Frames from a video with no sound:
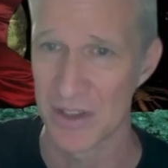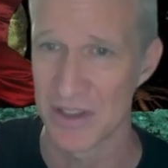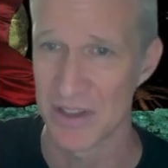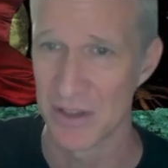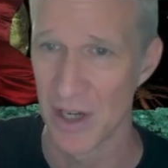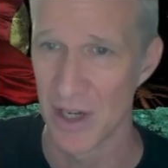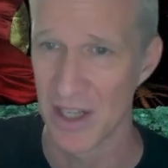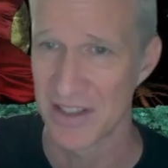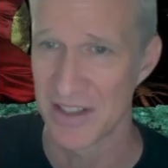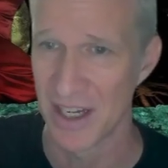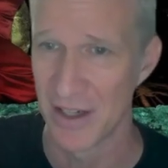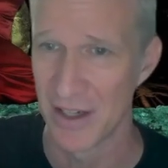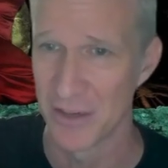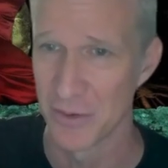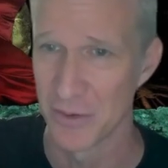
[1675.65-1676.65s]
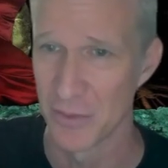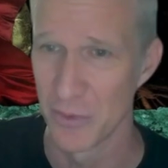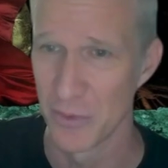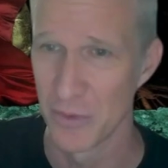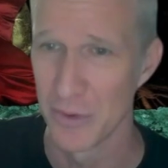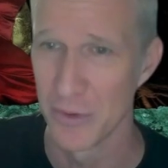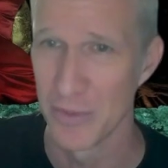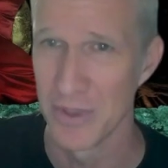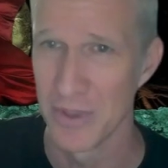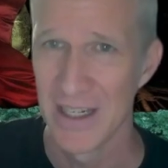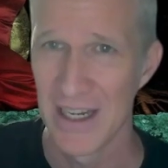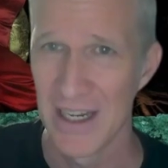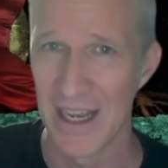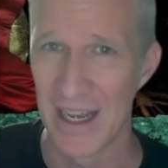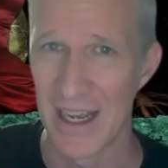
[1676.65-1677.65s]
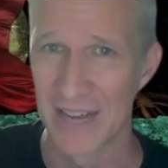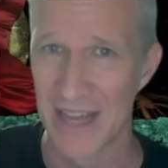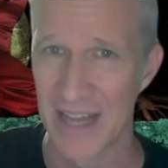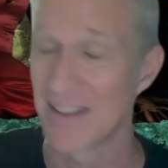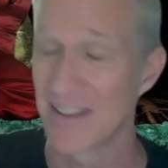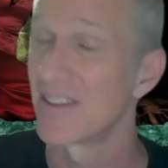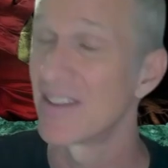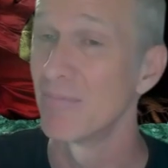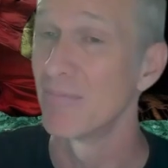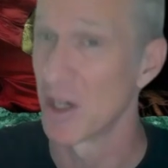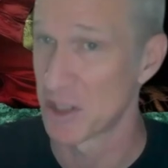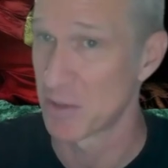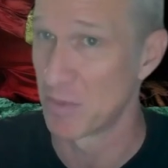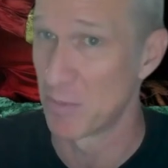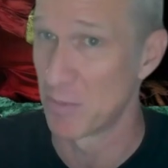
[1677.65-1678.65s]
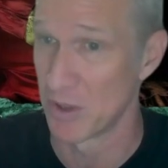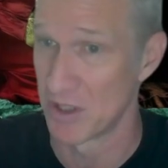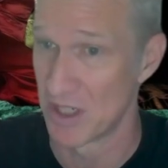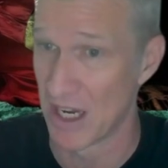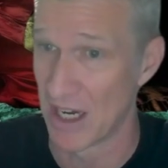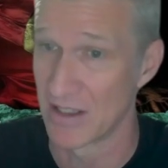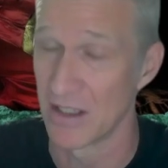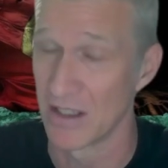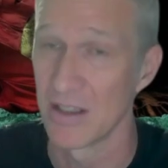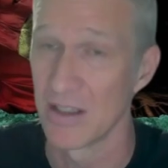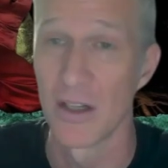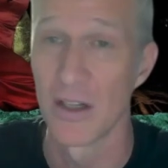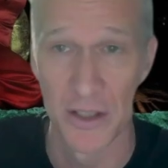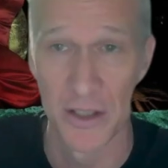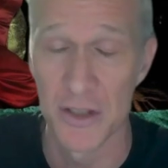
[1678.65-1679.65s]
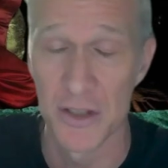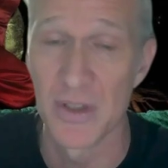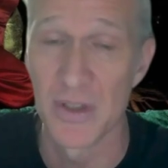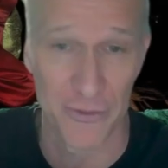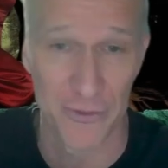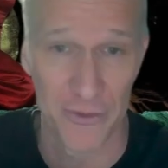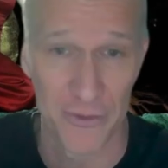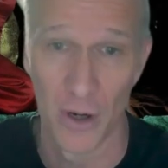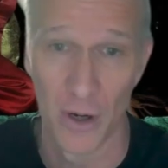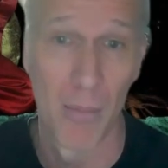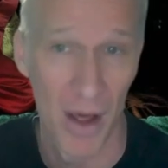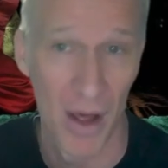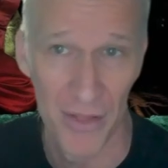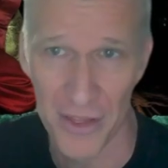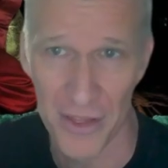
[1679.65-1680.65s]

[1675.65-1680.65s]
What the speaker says: You're not to enter the room, and that thing must be protected. You're going to do that for a month,